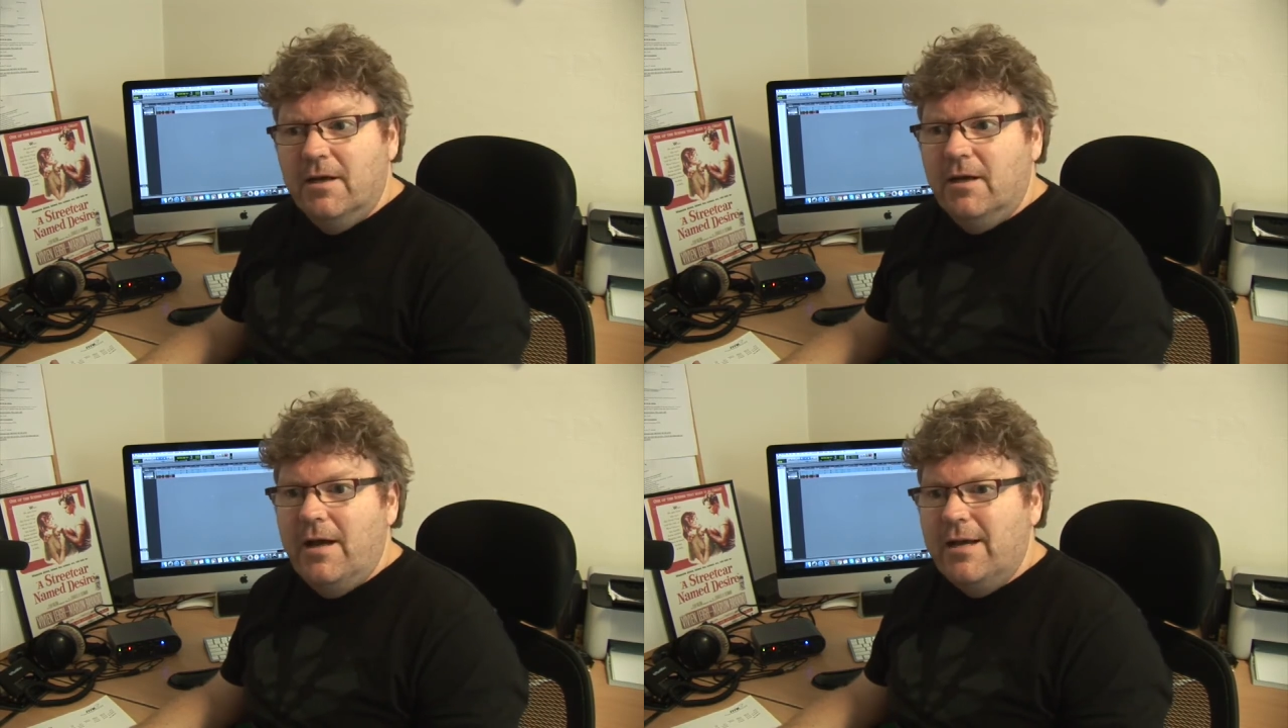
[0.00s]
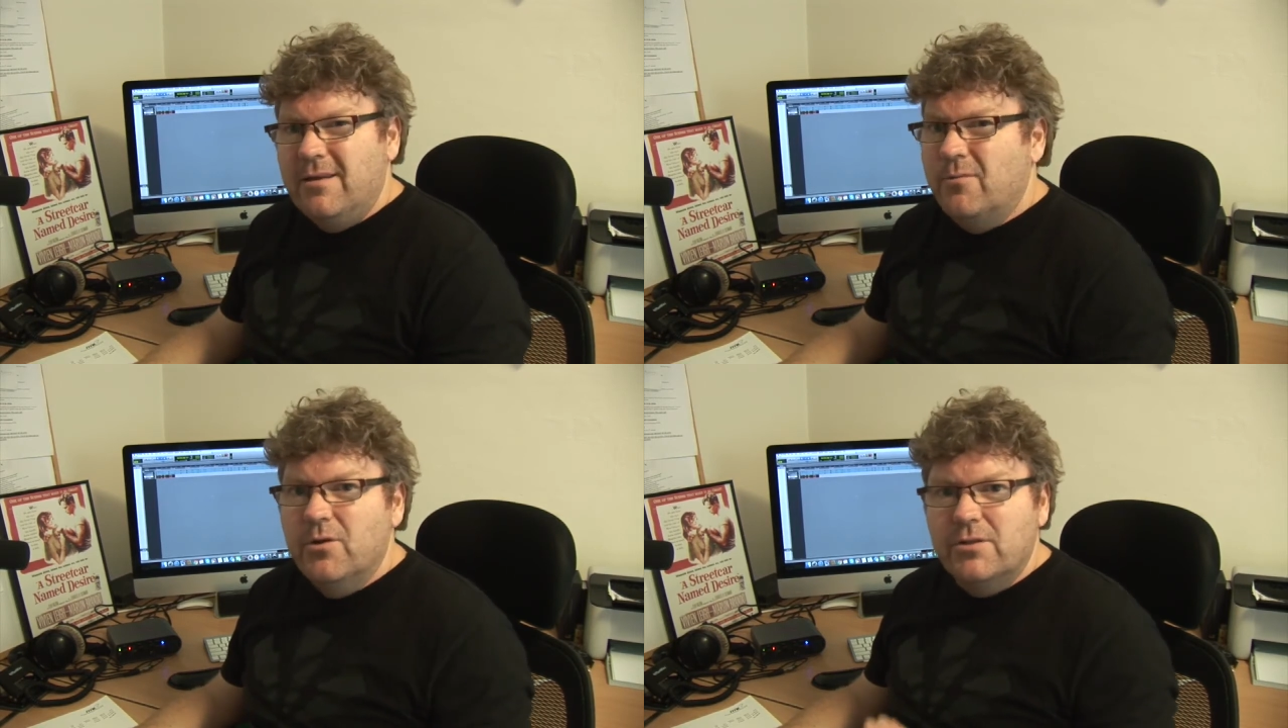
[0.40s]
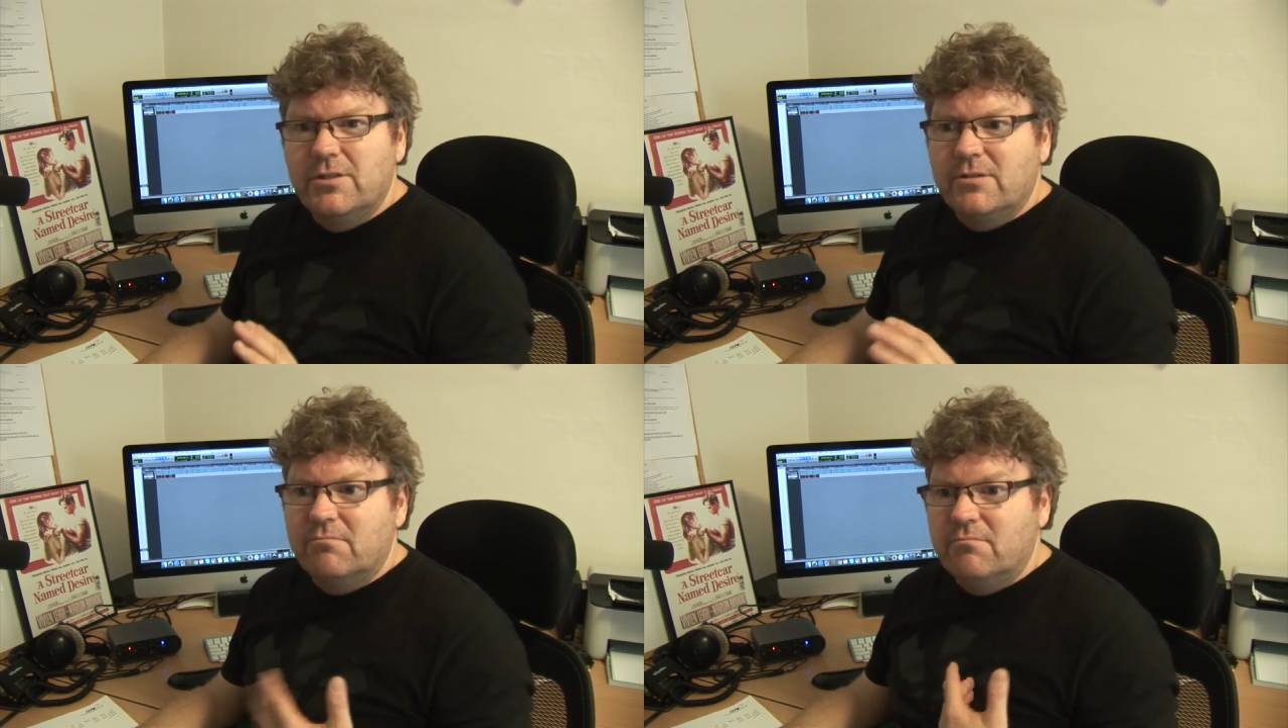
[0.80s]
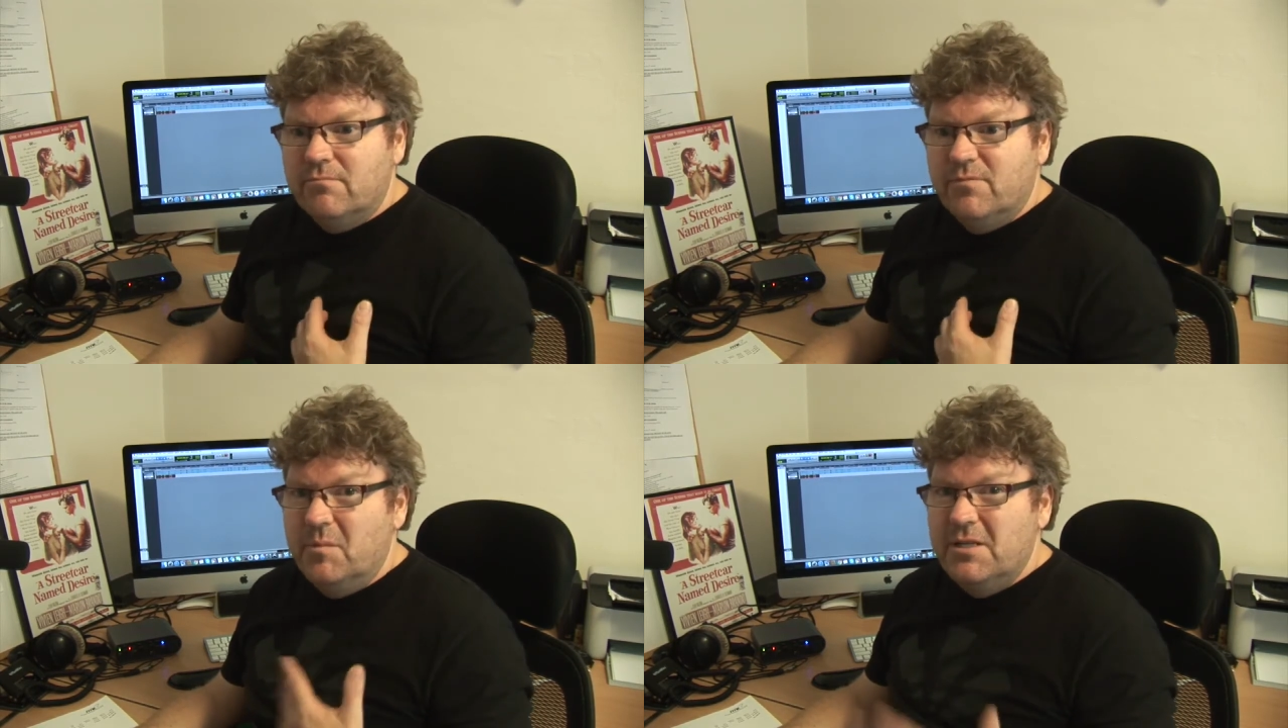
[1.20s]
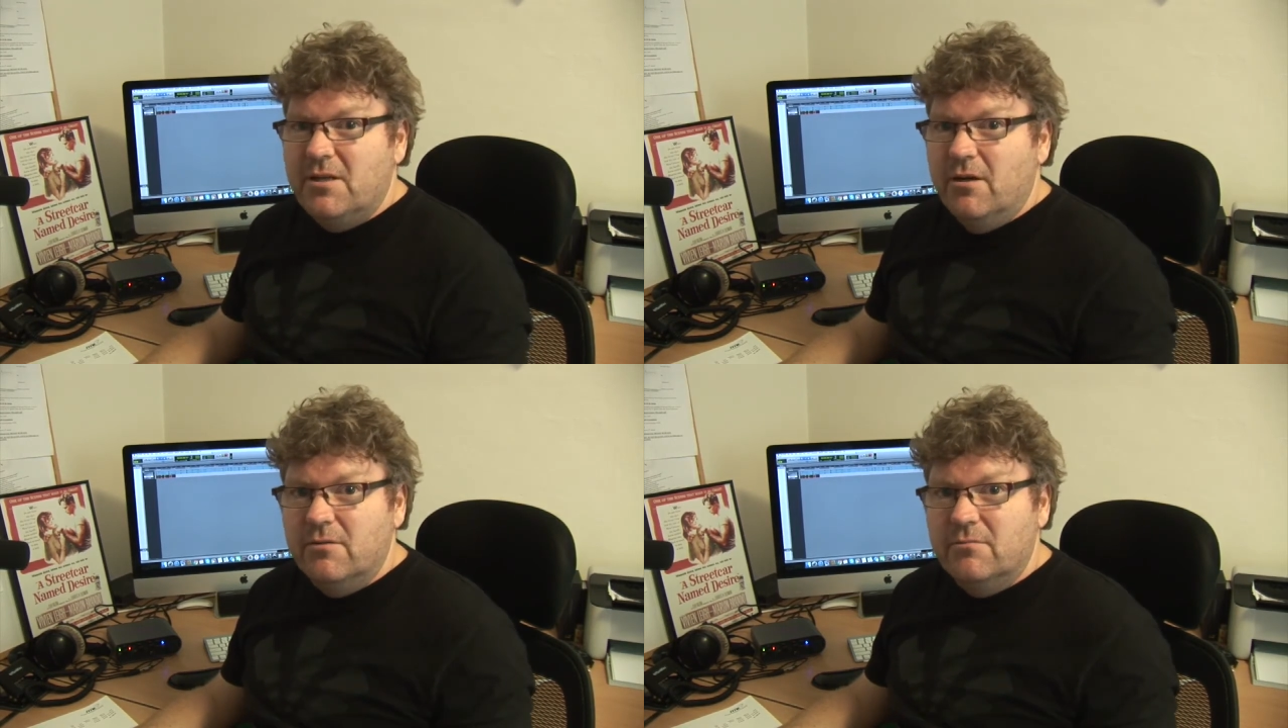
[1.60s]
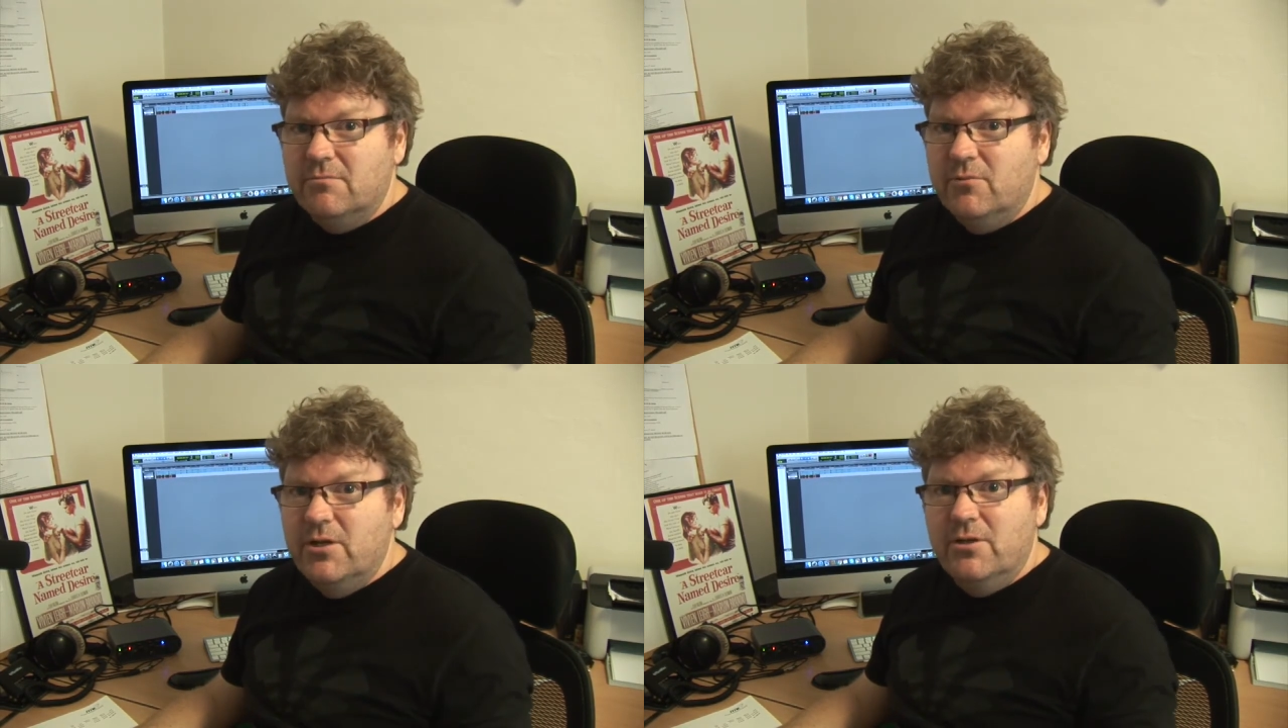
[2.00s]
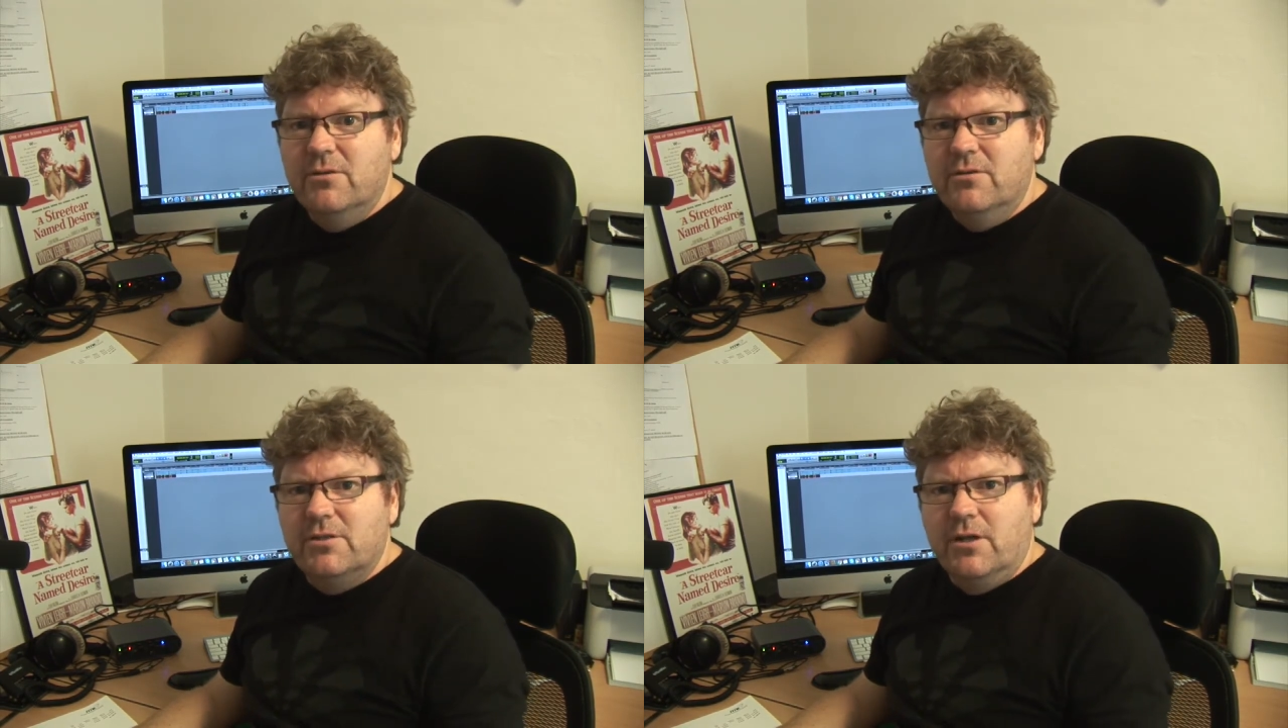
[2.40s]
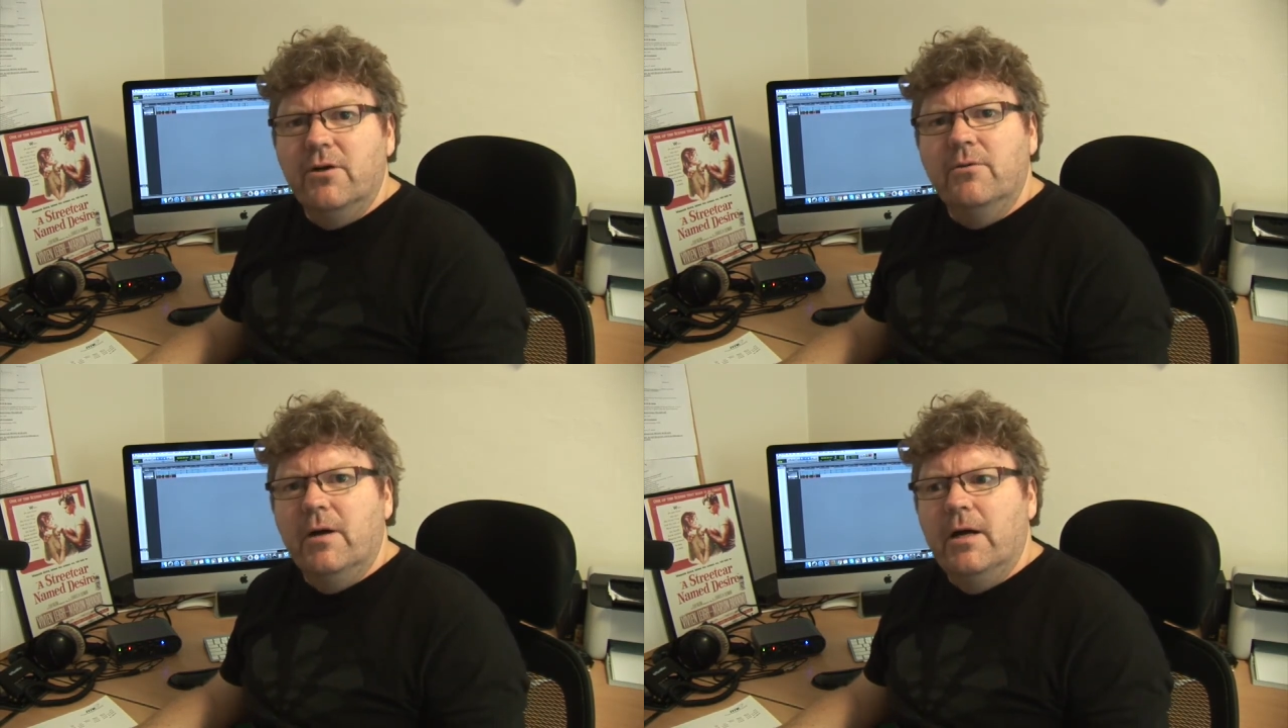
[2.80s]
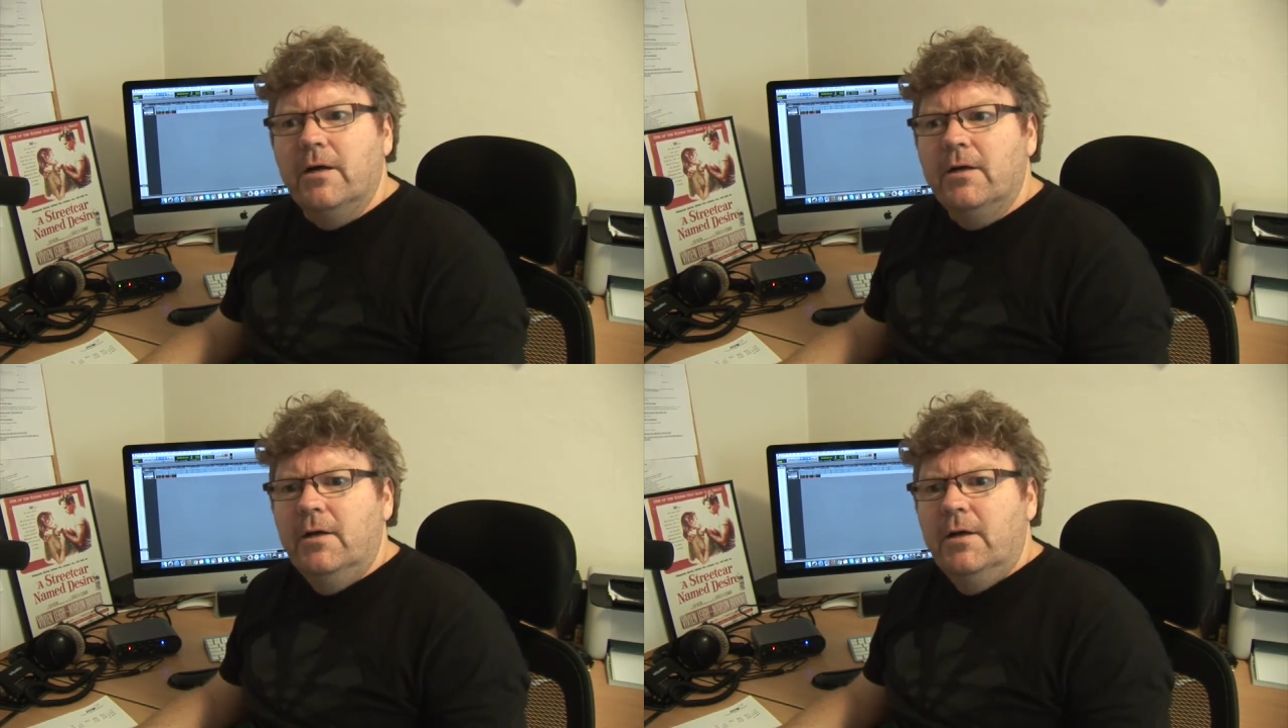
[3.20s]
Acting works for me is going really good, so